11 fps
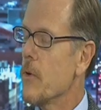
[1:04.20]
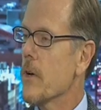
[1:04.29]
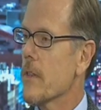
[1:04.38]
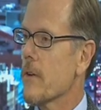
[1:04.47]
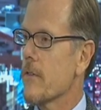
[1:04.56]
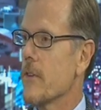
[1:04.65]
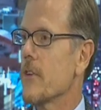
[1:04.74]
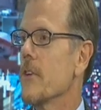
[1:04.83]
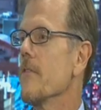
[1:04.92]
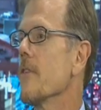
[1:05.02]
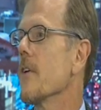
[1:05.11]
this book, there's a
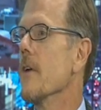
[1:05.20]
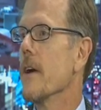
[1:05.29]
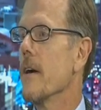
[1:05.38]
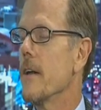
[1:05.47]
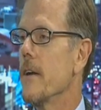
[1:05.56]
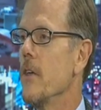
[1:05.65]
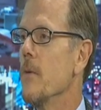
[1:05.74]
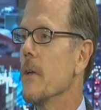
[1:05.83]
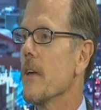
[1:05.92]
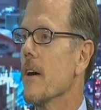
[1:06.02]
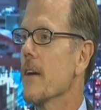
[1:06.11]
shift going on in
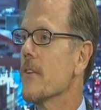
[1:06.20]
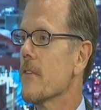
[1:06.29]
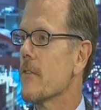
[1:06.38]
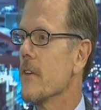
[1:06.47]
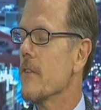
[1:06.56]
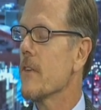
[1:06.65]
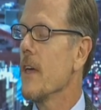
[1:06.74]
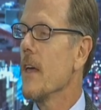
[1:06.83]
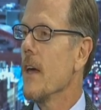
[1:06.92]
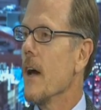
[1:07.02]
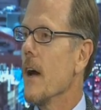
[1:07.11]
human consciousness
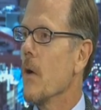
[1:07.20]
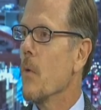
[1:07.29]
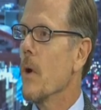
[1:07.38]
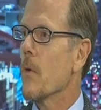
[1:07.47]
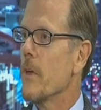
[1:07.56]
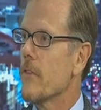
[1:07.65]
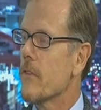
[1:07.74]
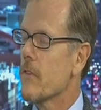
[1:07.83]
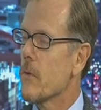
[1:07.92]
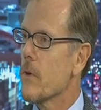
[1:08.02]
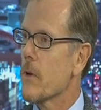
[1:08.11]
where
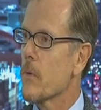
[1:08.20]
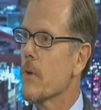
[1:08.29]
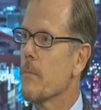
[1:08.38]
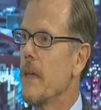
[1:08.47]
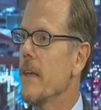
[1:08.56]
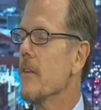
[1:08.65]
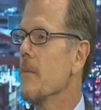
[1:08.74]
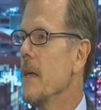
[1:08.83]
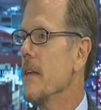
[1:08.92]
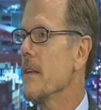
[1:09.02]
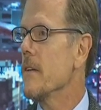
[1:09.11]
we're being
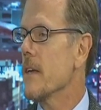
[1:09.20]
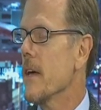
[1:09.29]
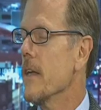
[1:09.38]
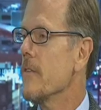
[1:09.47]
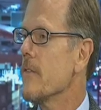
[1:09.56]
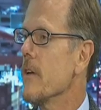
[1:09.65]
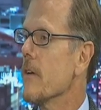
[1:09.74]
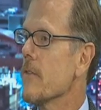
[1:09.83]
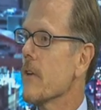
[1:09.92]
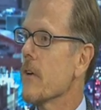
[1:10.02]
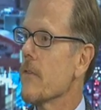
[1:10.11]
demanded to kind of see
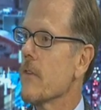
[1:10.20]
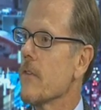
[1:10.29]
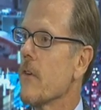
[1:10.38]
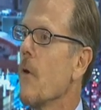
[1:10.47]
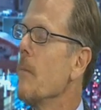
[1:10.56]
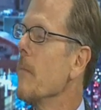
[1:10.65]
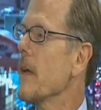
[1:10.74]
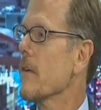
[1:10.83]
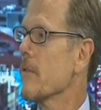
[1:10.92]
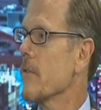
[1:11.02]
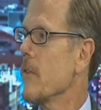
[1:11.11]
ourselves as
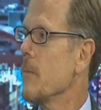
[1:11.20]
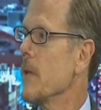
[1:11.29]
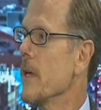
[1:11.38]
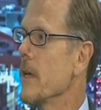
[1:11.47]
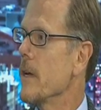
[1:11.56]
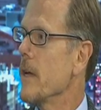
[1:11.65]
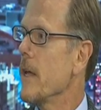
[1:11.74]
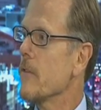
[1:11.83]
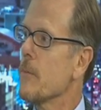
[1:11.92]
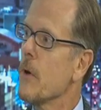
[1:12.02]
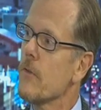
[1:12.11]
homemakers of the planet
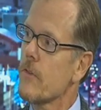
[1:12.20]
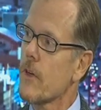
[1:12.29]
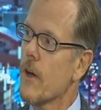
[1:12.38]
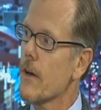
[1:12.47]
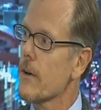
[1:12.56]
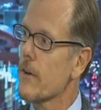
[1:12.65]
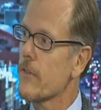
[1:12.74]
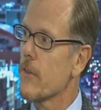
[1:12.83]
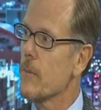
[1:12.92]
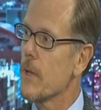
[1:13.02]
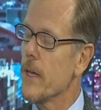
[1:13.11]
as opposed to
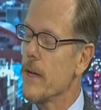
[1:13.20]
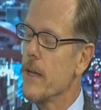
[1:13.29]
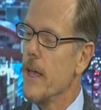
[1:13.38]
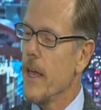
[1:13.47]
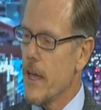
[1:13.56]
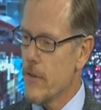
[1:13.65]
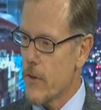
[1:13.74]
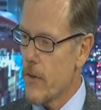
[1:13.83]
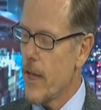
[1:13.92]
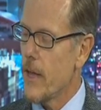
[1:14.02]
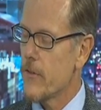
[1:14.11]
conquerors of the planet. And
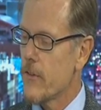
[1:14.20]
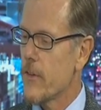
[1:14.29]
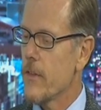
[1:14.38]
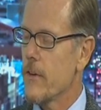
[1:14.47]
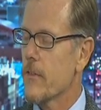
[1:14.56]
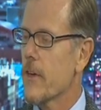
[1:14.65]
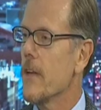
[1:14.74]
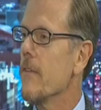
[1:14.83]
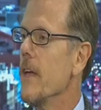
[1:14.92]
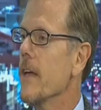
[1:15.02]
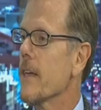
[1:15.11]
so, as you said, there's
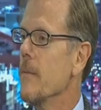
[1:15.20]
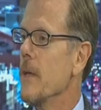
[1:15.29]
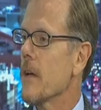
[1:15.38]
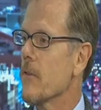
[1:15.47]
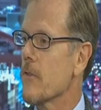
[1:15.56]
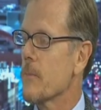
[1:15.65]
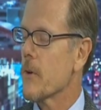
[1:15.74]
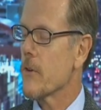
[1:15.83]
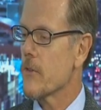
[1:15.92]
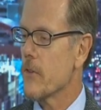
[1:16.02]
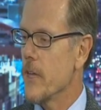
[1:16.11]
kind of an ecumenical
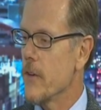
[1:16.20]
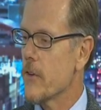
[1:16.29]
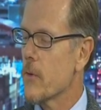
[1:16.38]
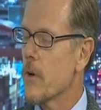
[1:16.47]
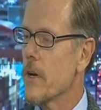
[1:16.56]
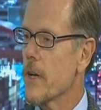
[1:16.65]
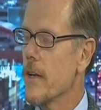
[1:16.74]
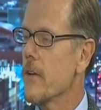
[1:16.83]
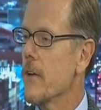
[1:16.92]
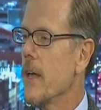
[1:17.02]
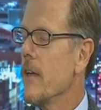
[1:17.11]
spiritual nature where